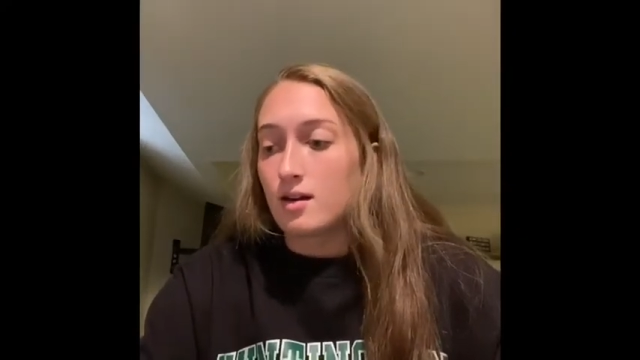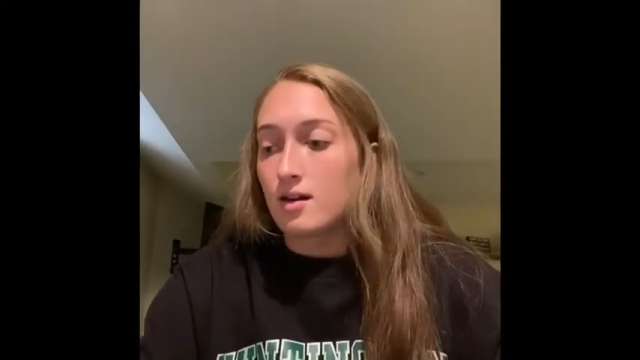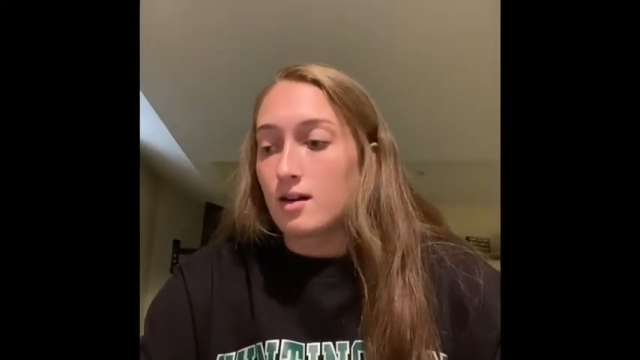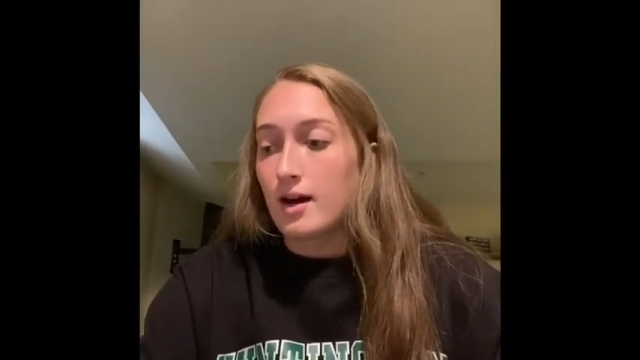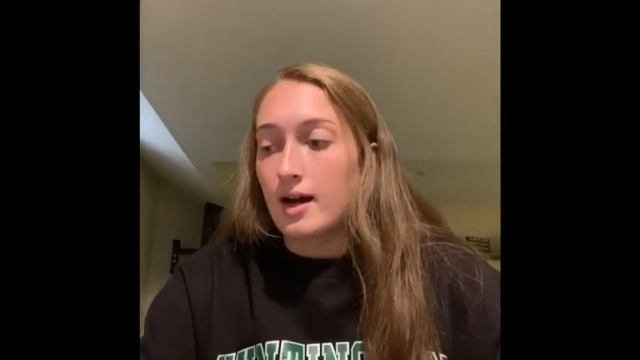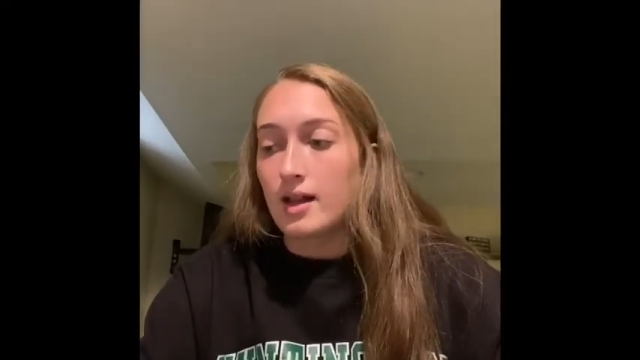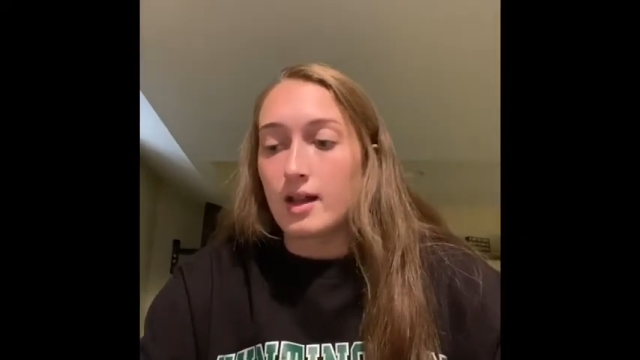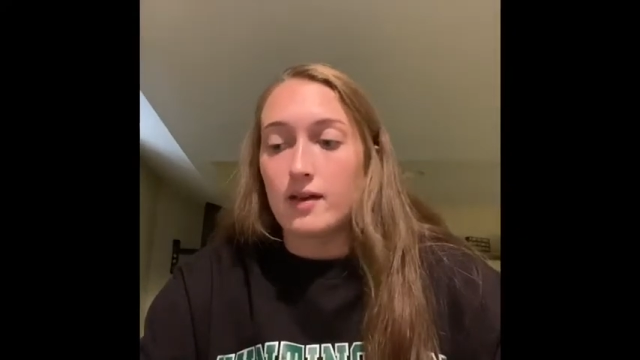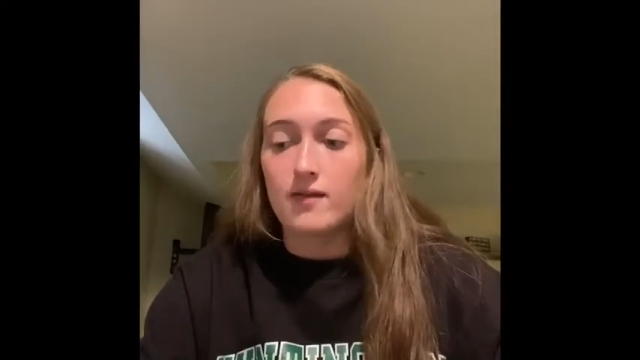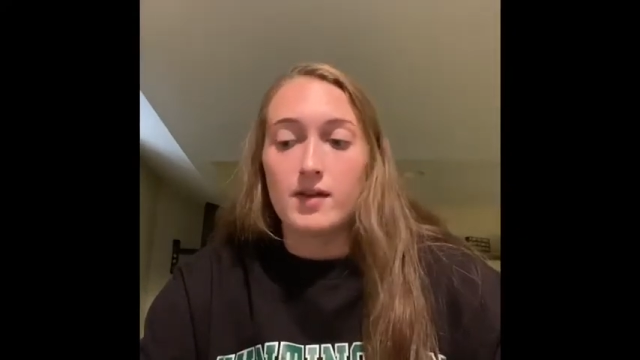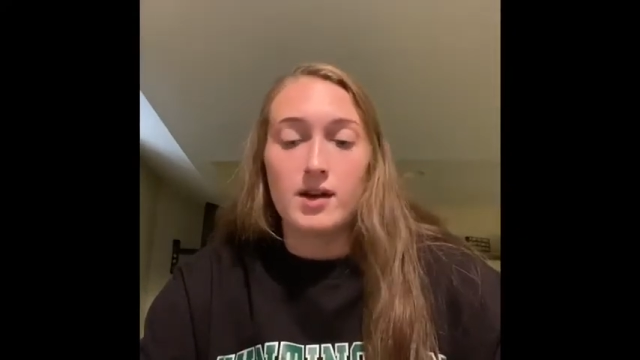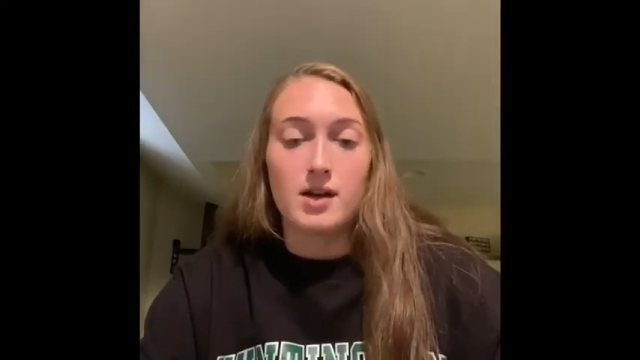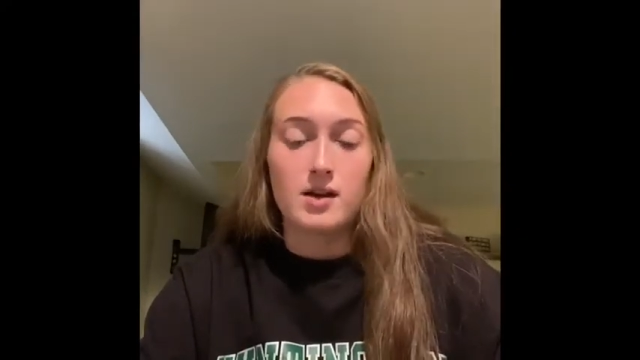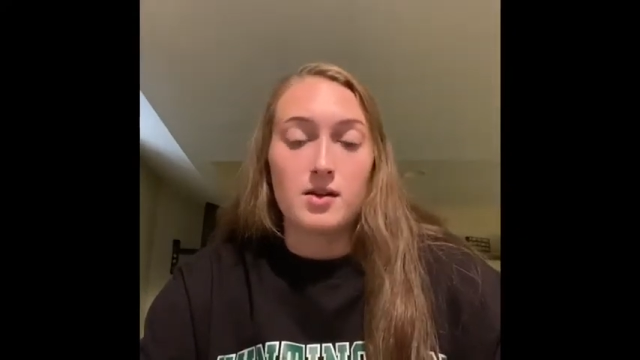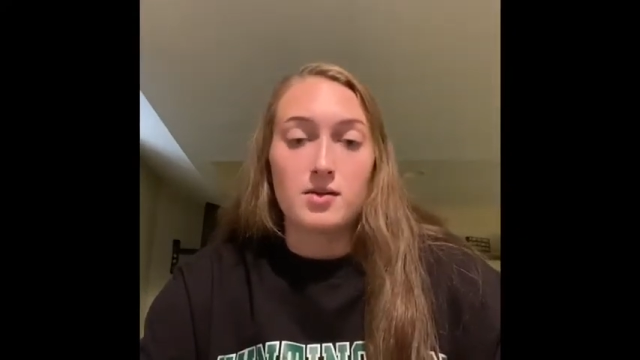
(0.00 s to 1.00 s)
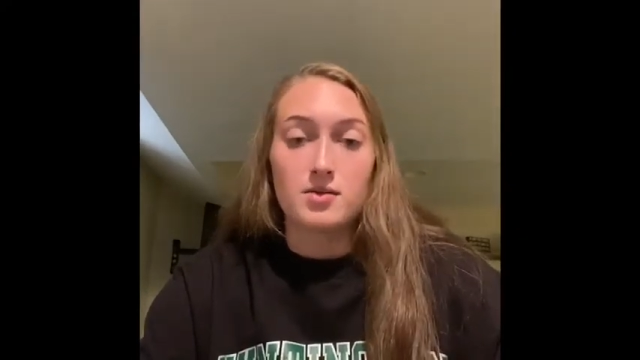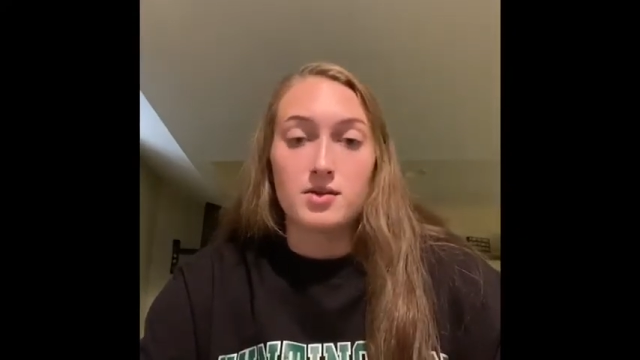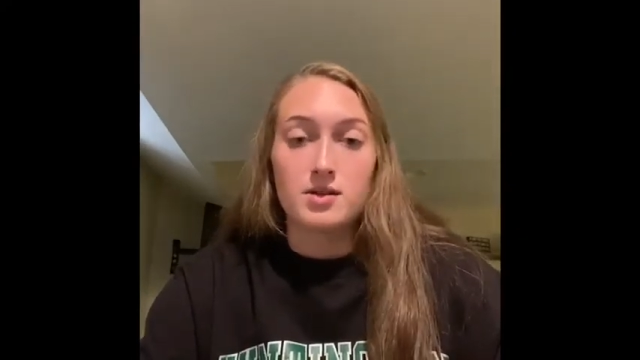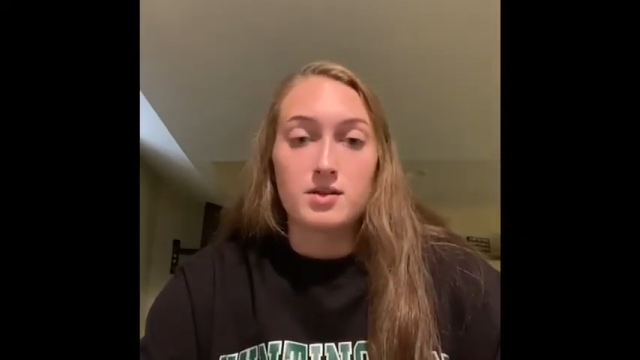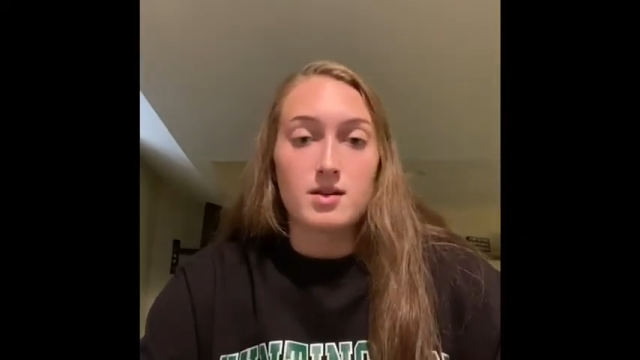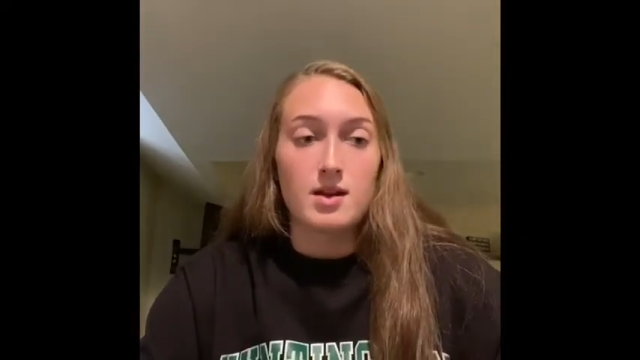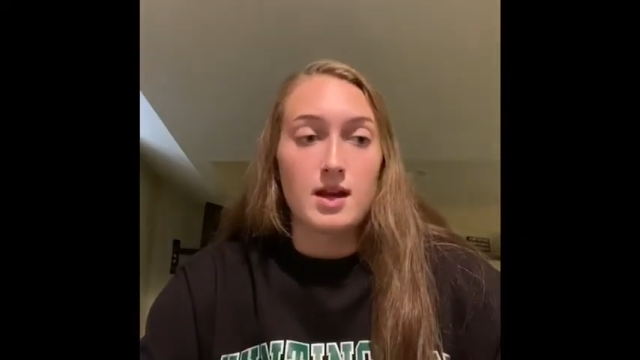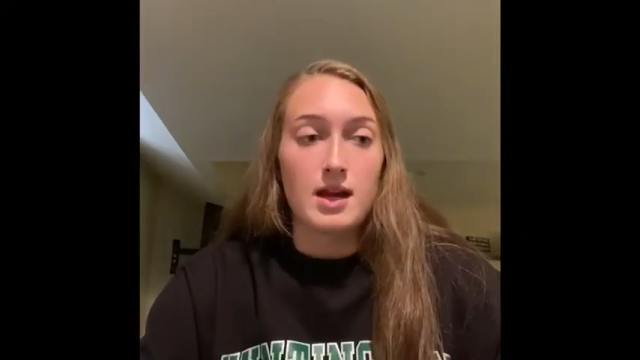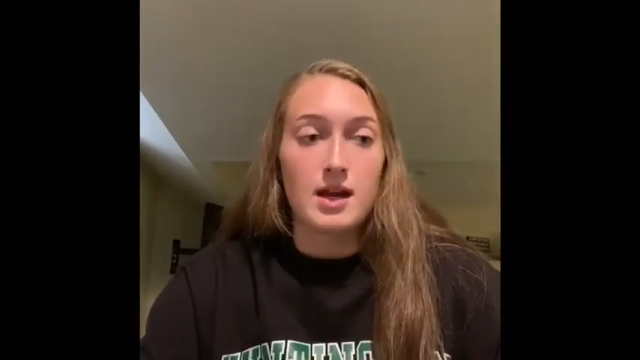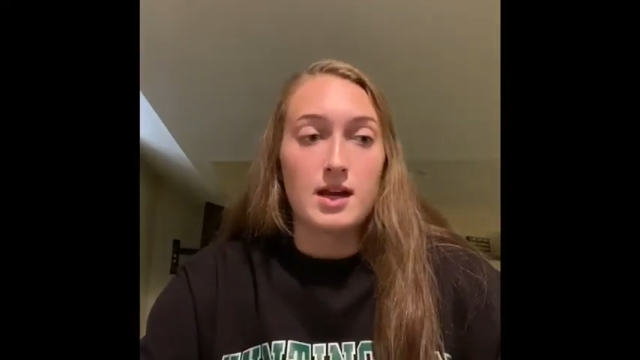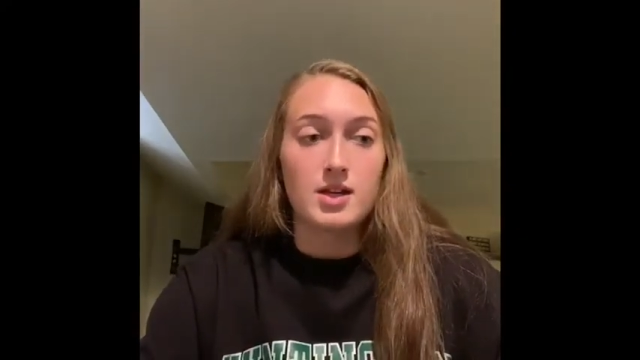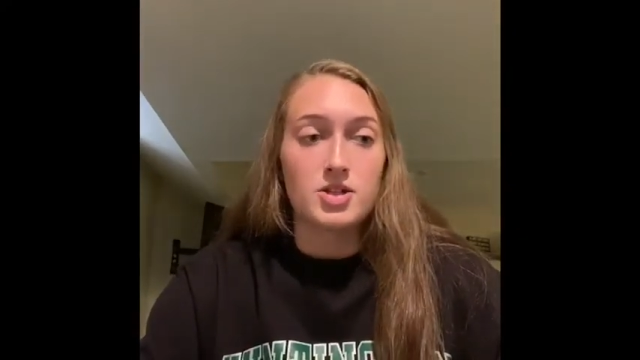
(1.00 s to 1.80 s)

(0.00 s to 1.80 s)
highlight videos, and